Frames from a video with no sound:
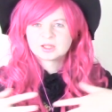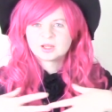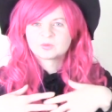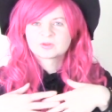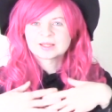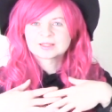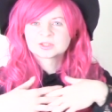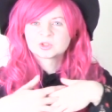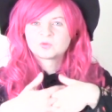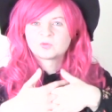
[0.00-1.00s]
it was like
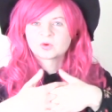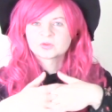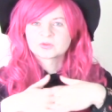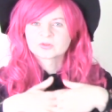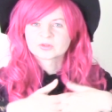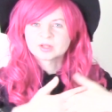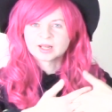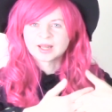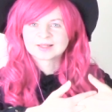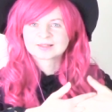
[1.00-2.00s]
two forces, a
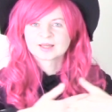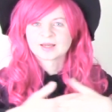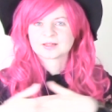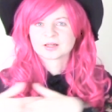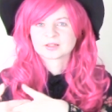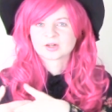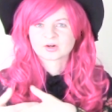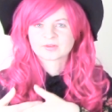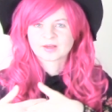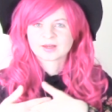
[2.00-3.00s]
light side and a
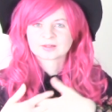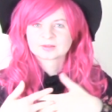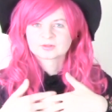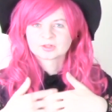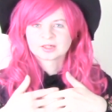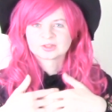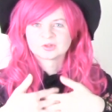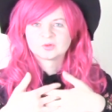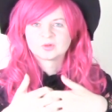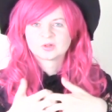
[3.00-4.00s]
dark side, trying
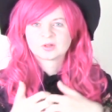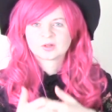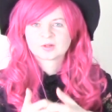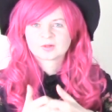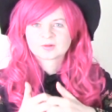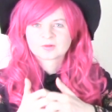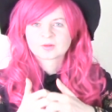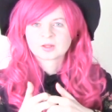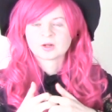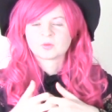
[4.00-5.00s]
to,
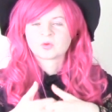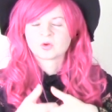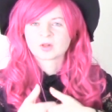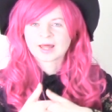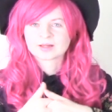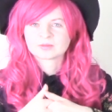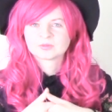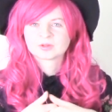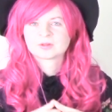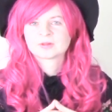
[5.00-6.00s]
you know, pull at
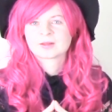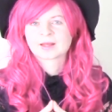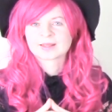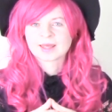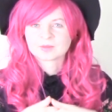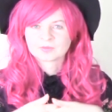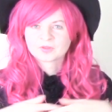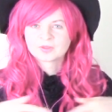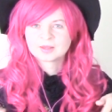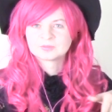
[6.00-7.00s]
him and get
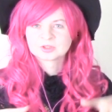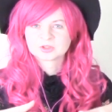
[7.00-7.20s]
him to